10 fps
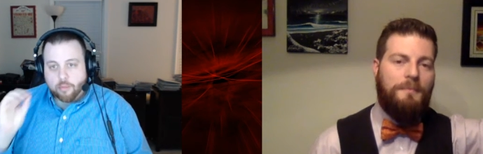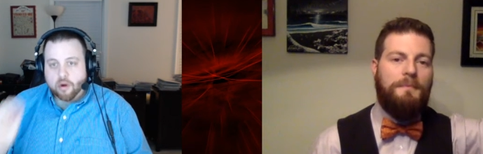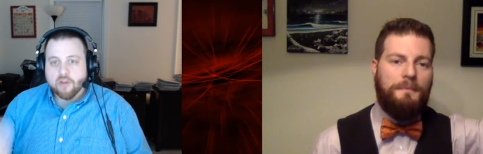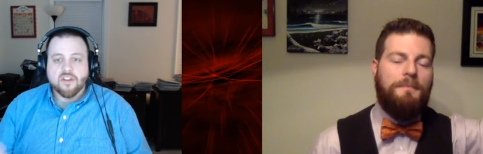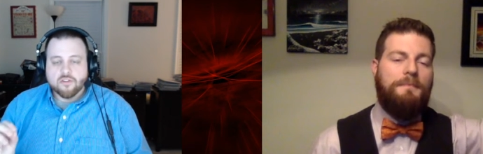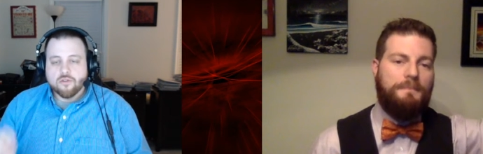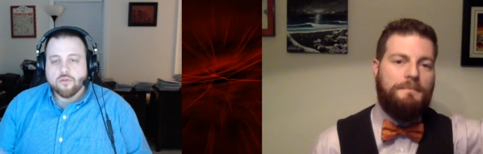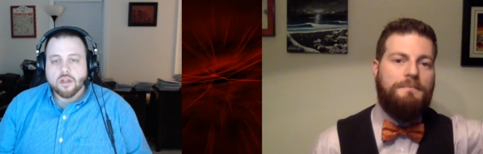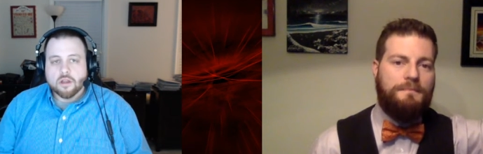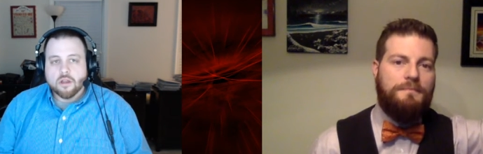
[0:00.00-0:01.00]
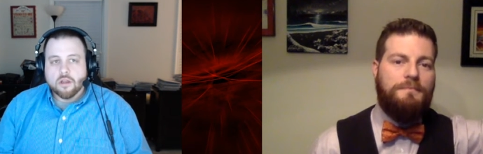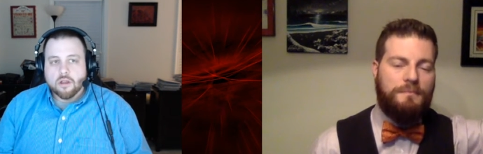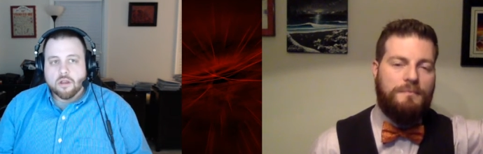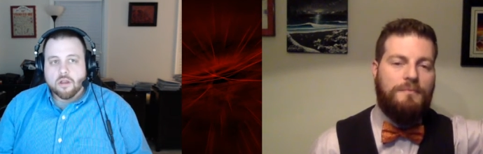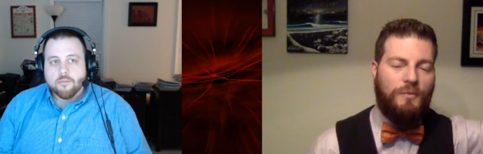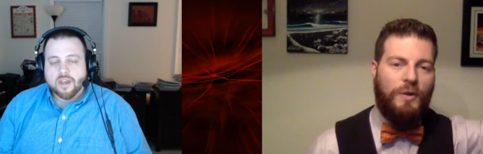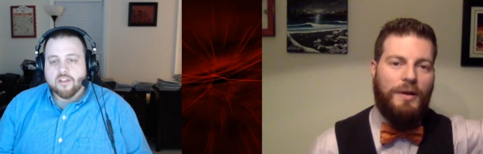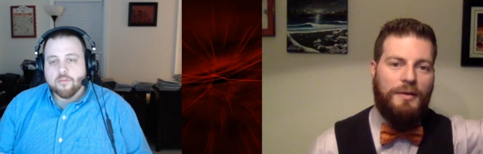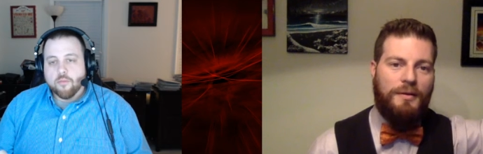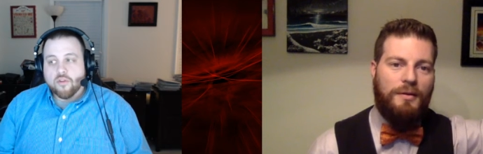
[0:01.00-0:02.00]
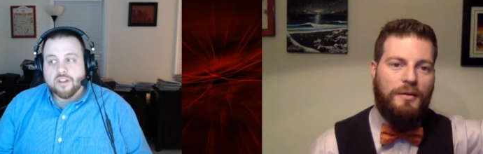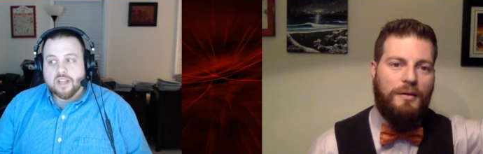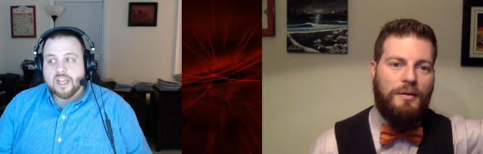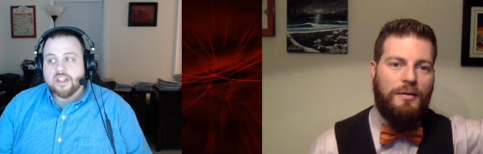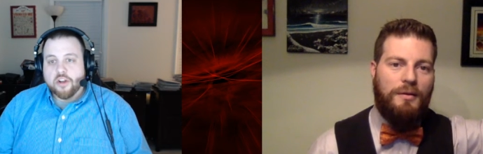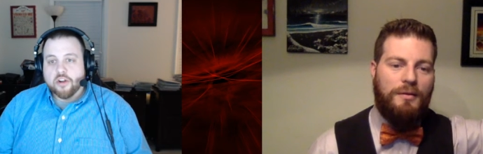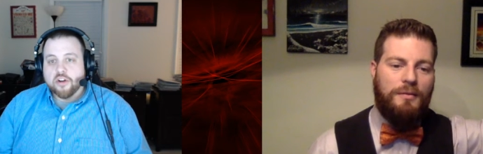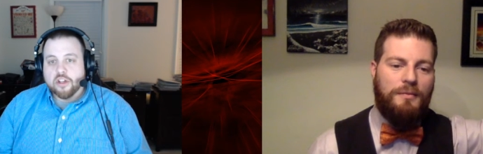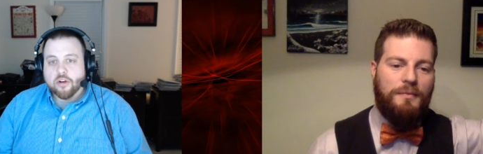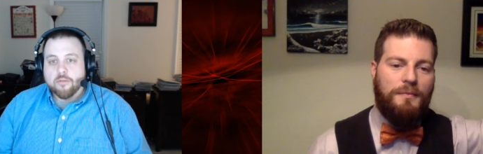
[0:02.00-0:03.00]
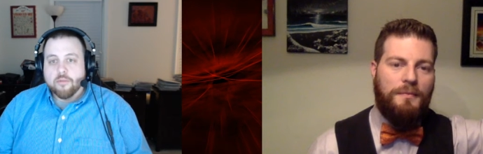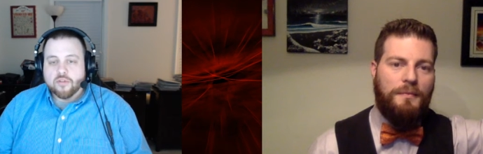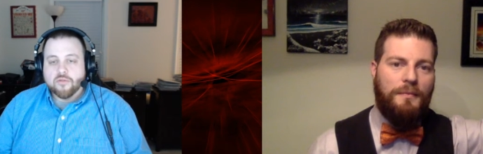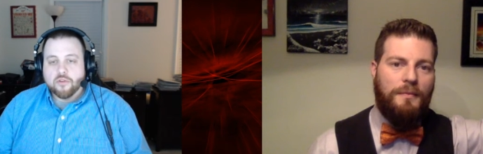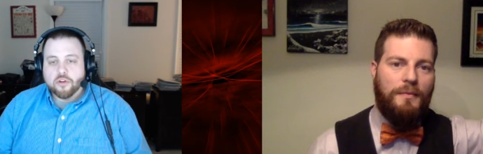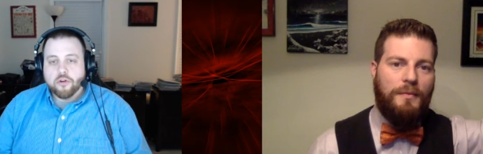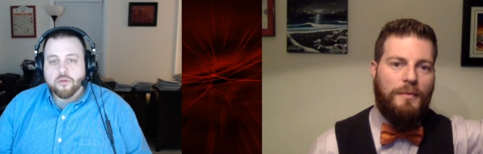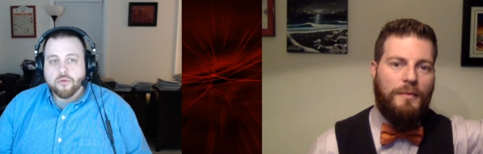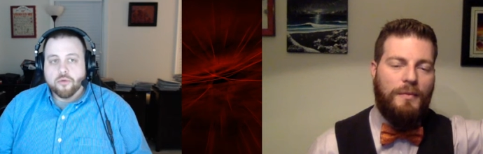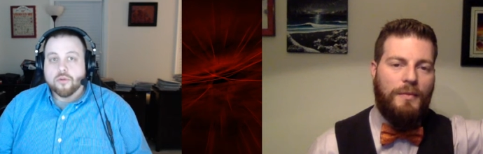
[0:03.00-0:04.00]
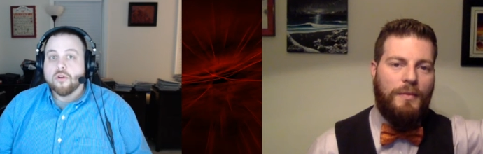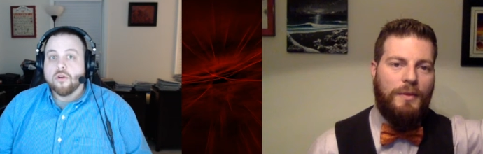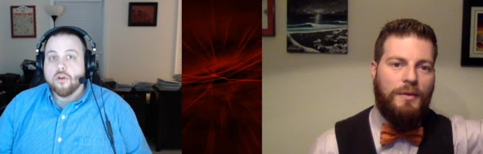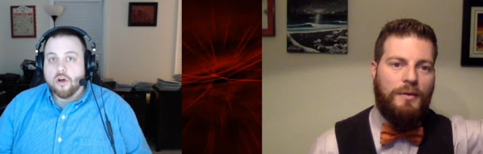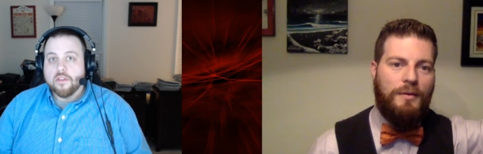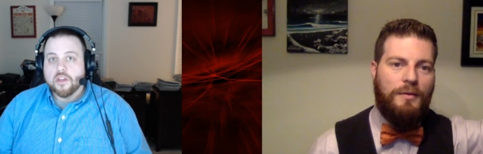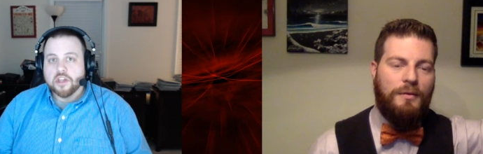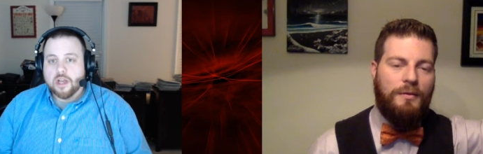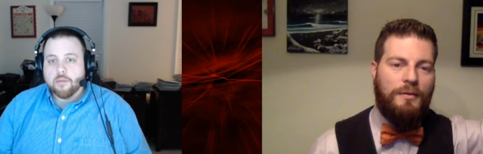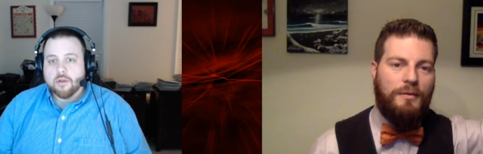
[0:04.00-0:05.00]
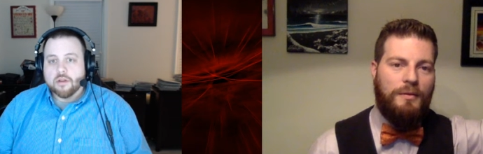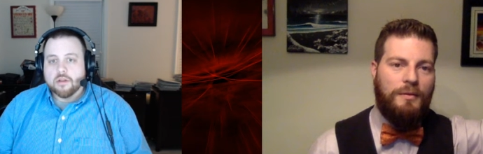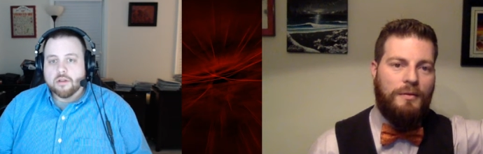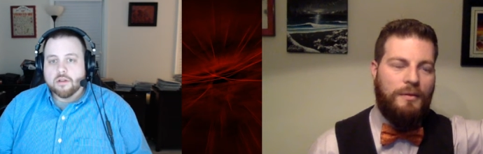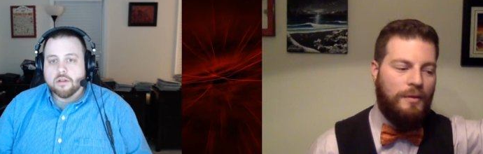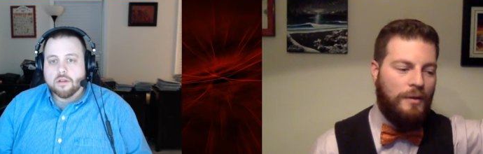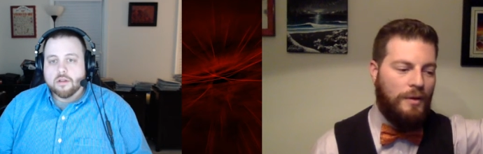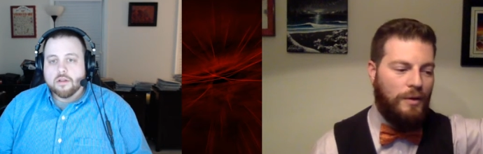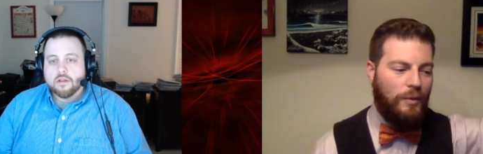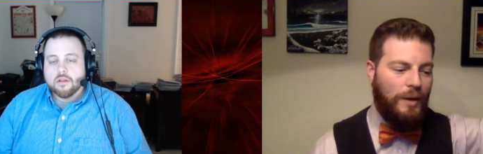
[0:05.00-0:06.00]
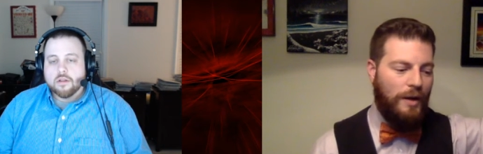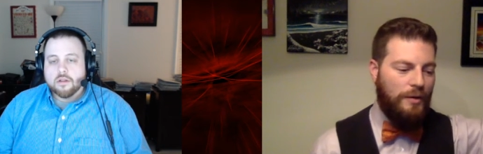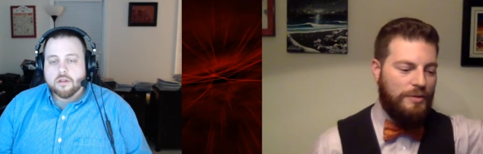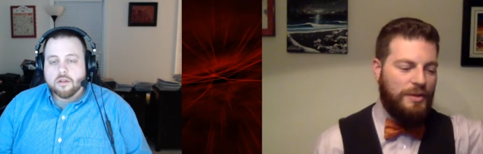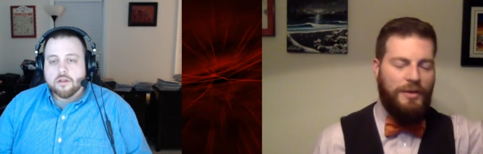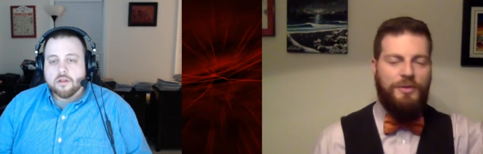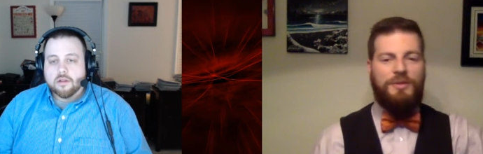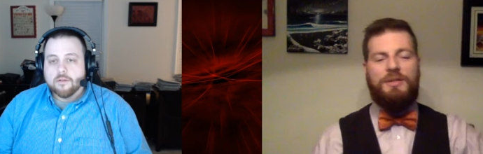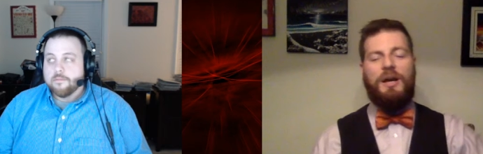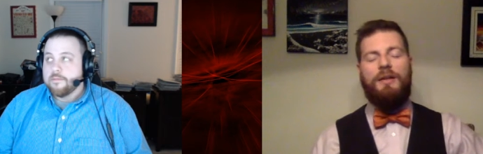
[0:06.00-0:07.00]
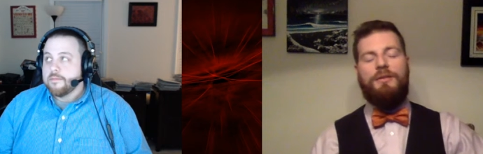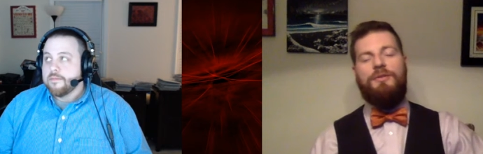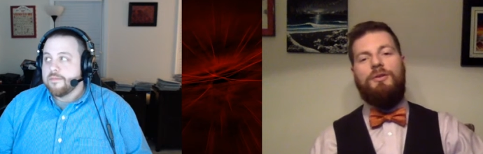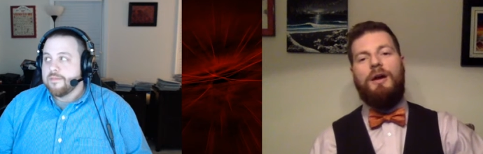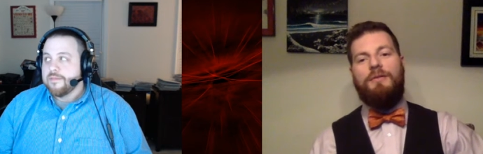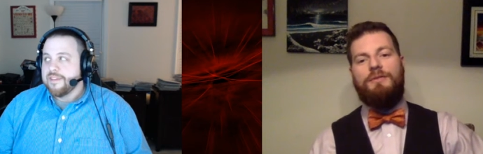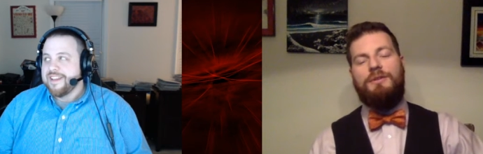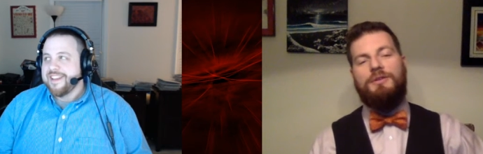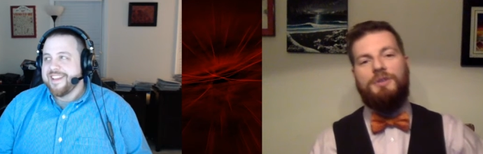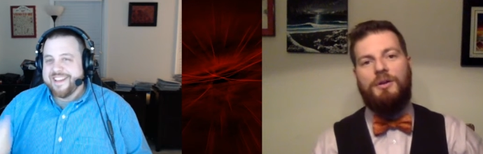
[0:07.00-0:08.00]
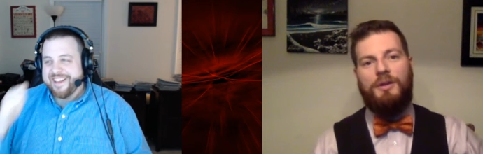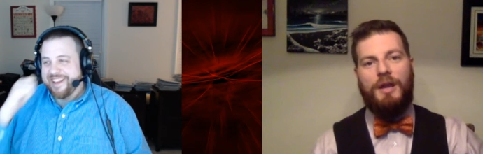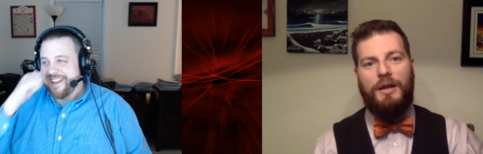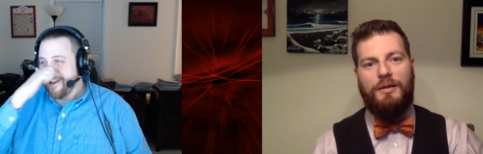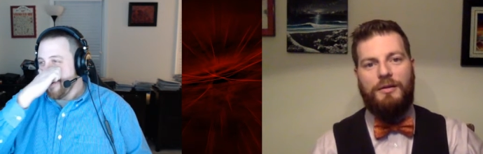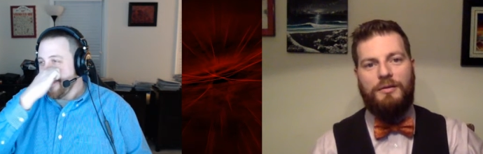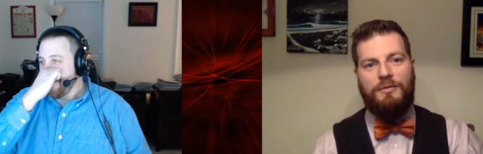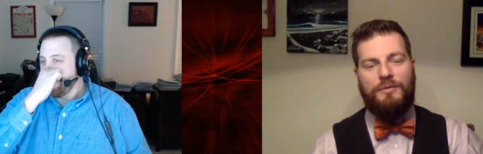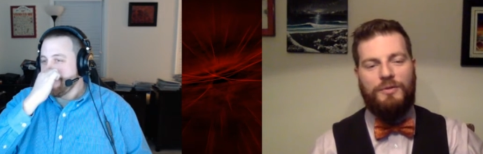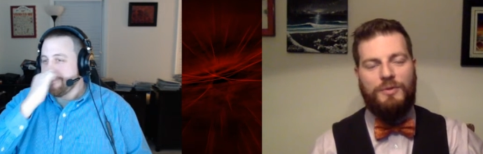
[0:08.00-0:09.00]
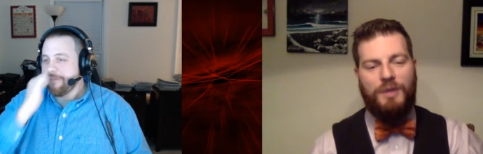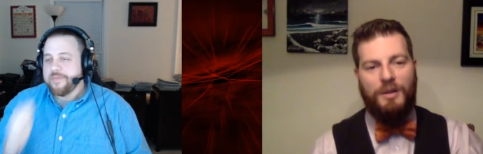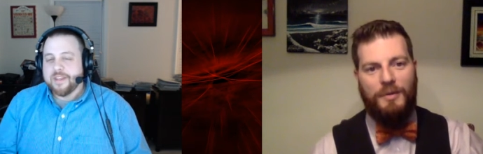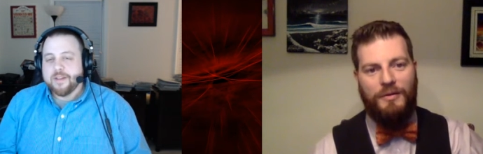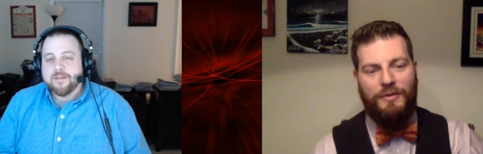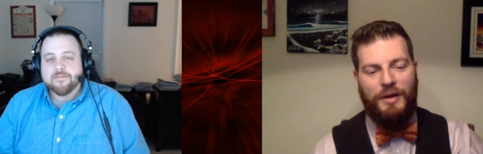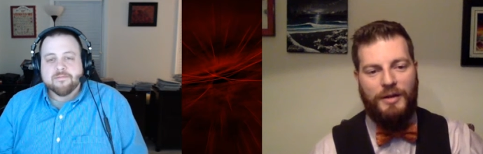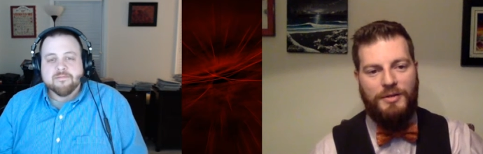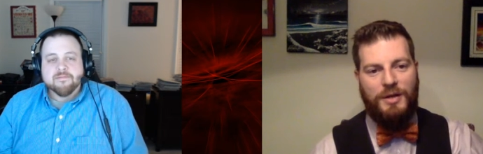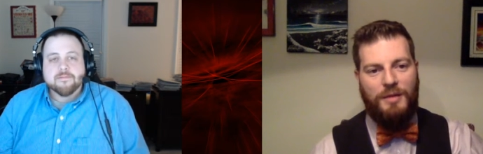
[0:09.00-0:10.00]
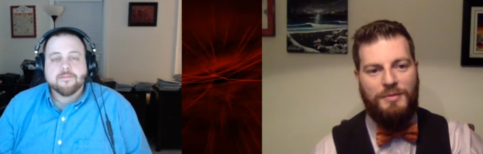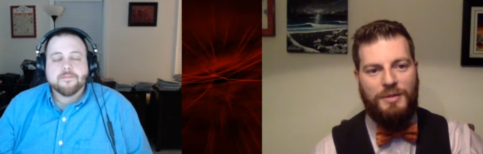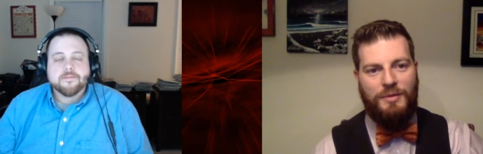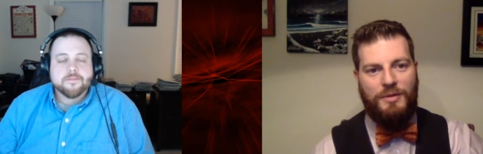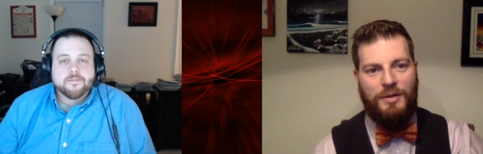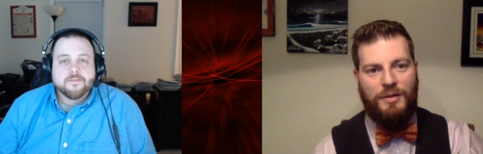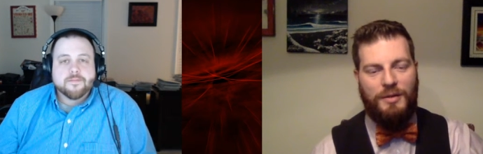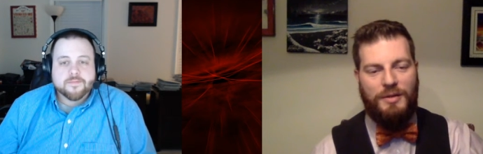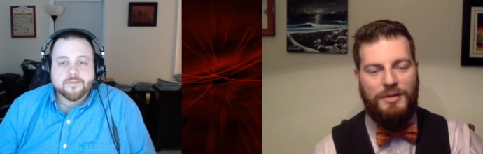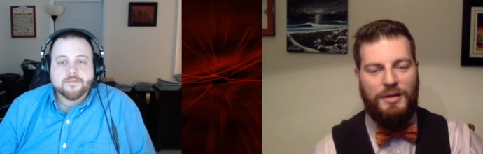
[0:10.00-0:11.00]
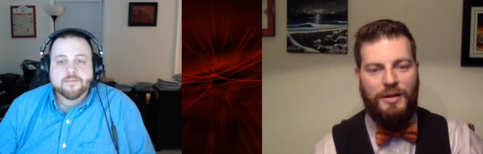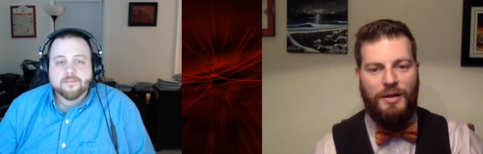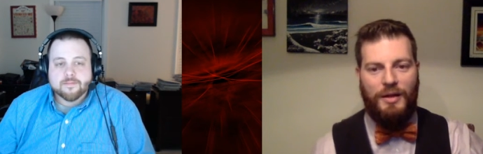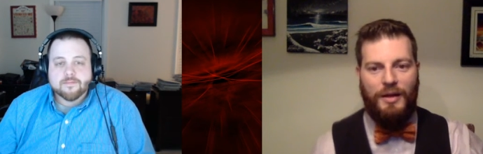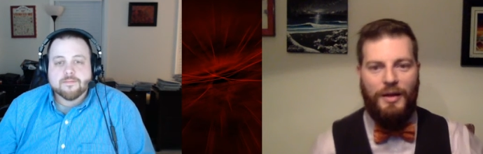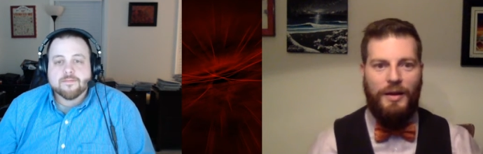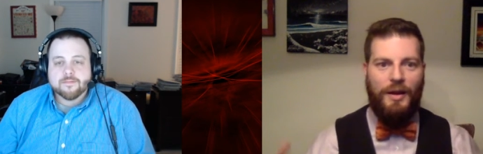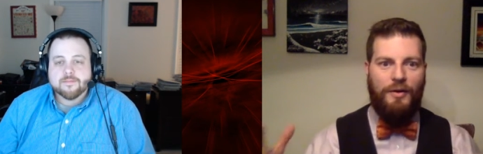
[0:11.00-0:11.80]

Speaker 1: perfect student right. because more than likely you're going to learn most of what you do on the job
Speaker 2: Wow, it's like you just tied the two halves of this show together. First, we talked about finding jobs, then we talked about studying, and now